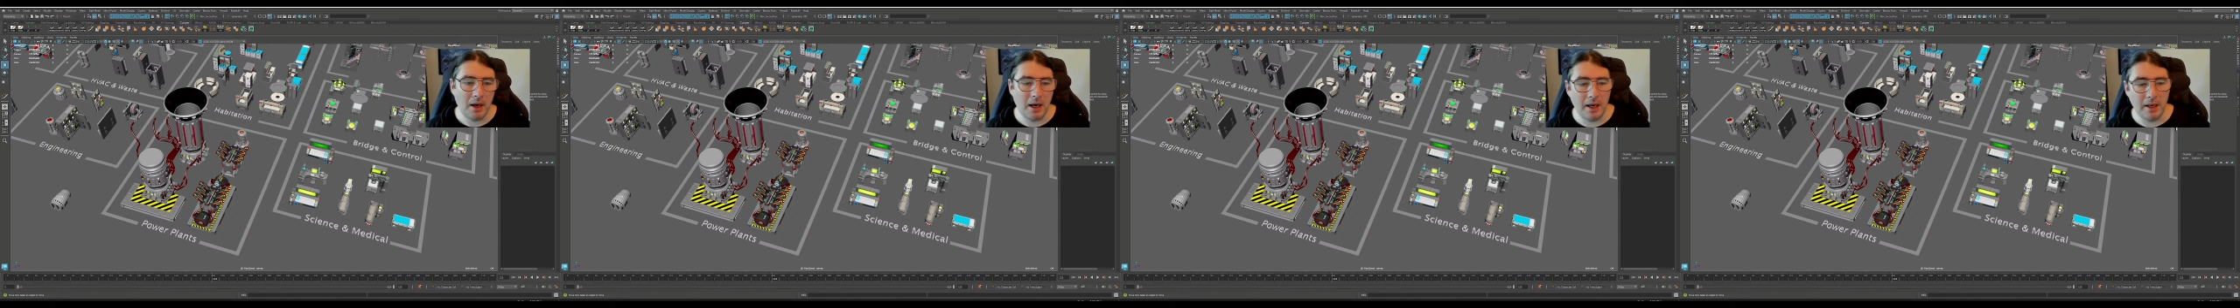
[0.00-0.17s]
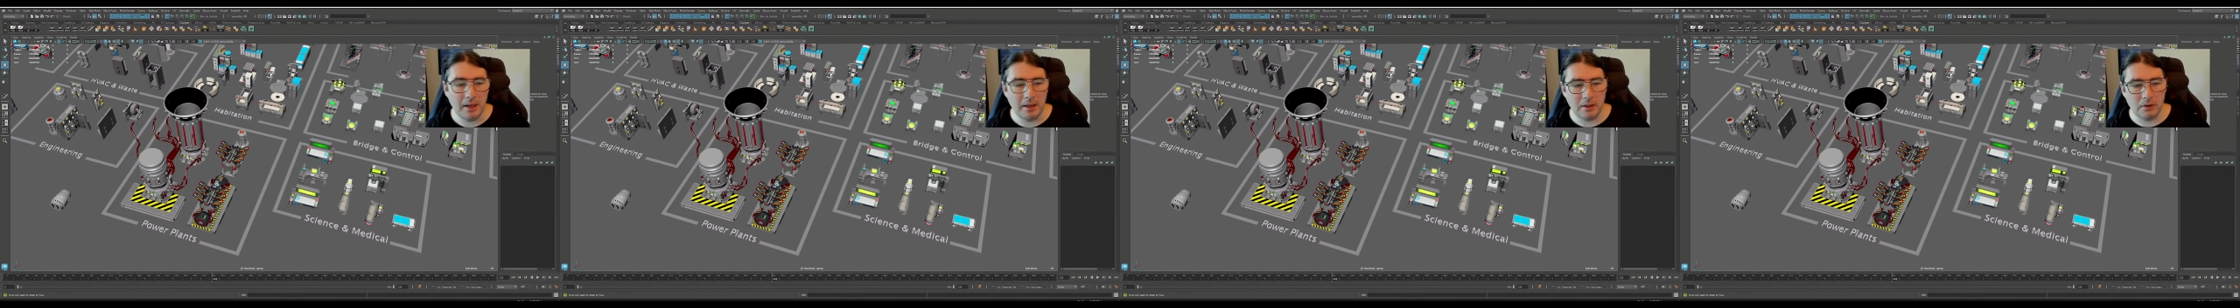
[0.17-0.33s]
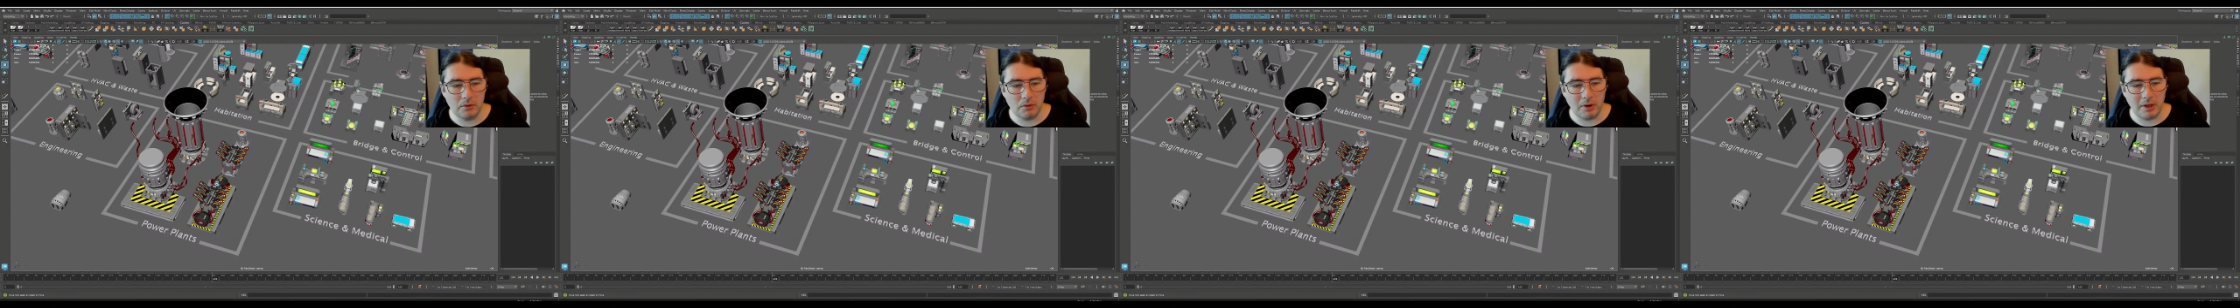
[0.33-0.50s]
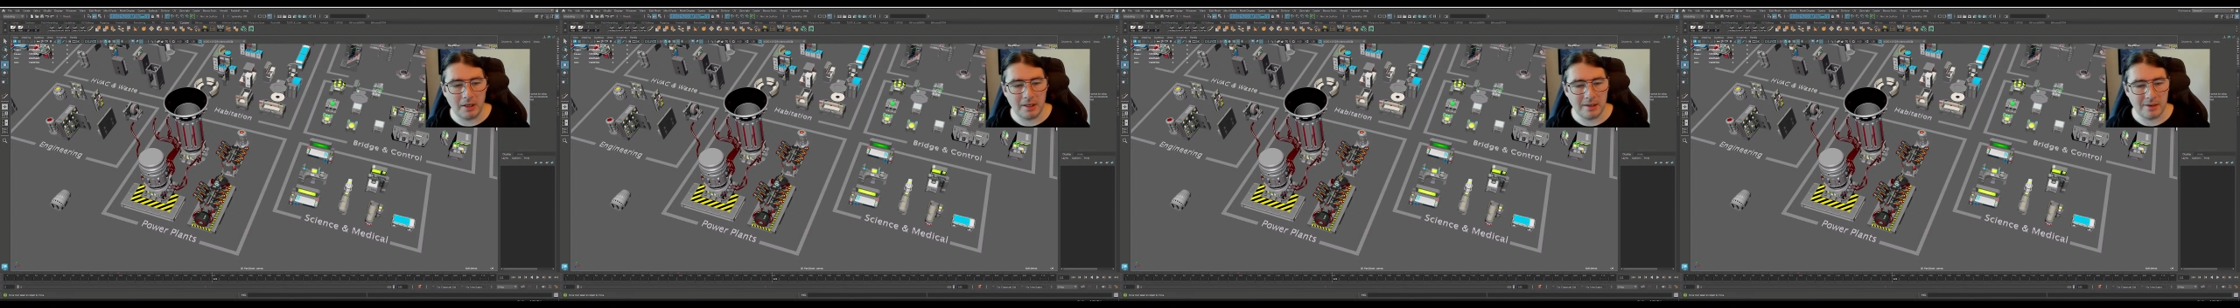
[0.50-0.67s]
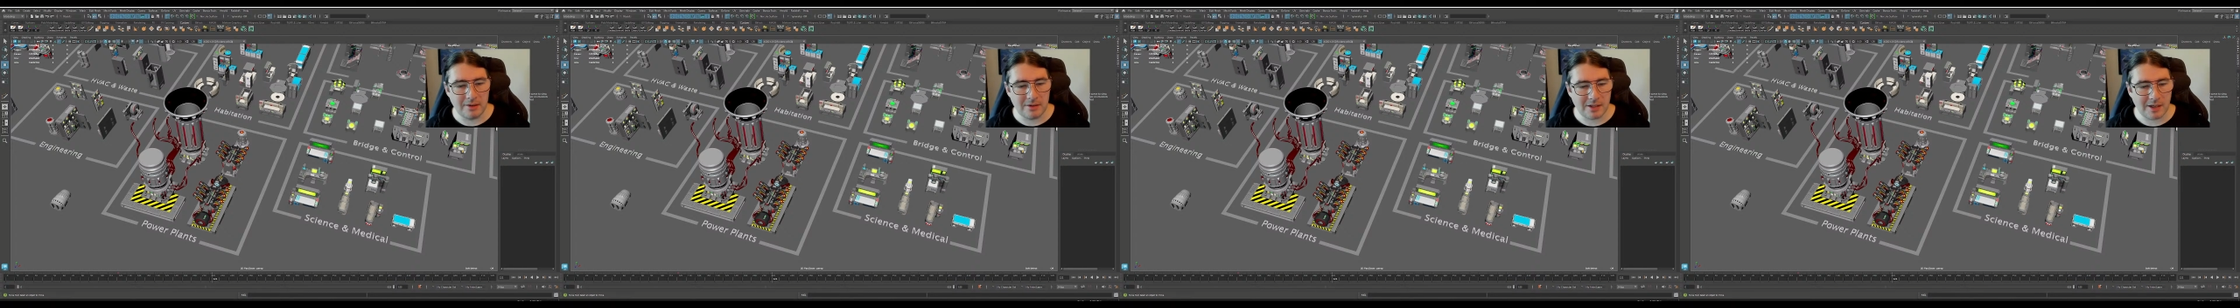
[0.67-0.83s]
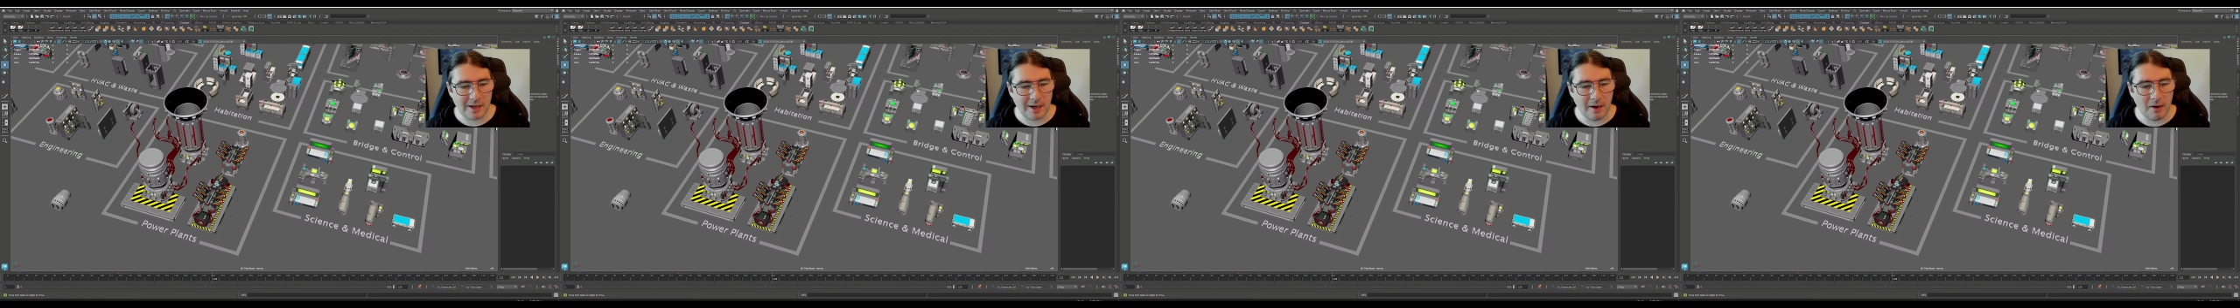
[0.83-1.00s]
at a great
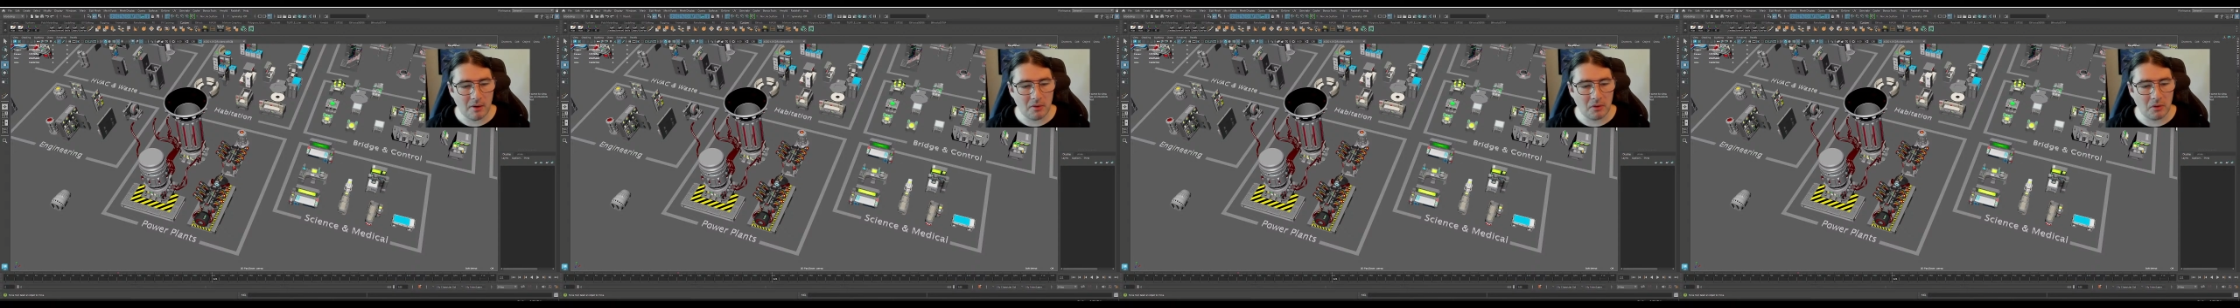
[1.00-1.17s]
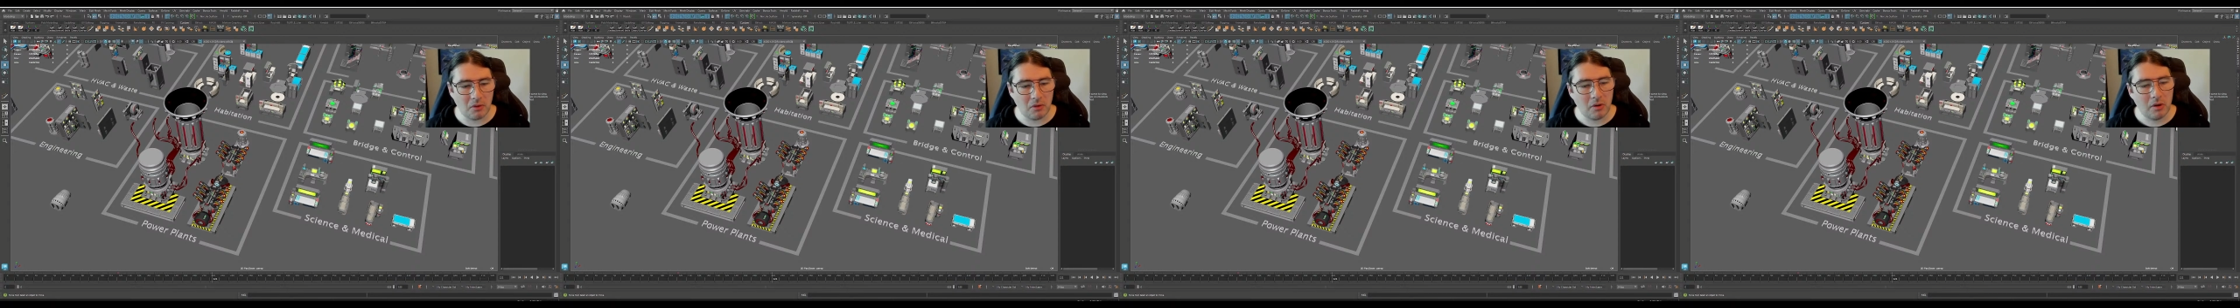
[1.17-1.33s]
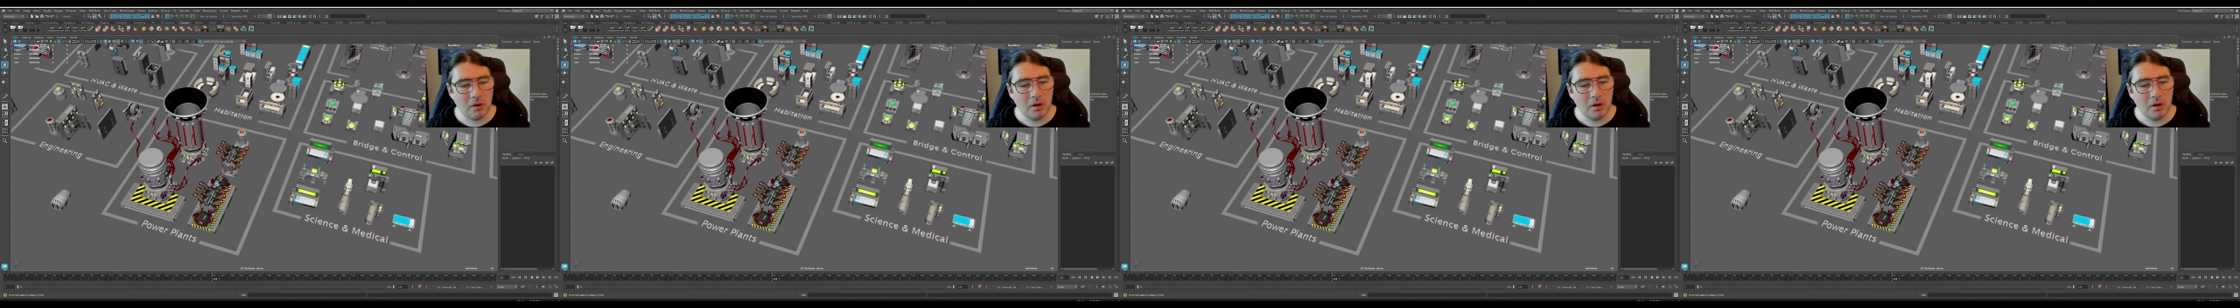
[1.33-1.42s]
discount.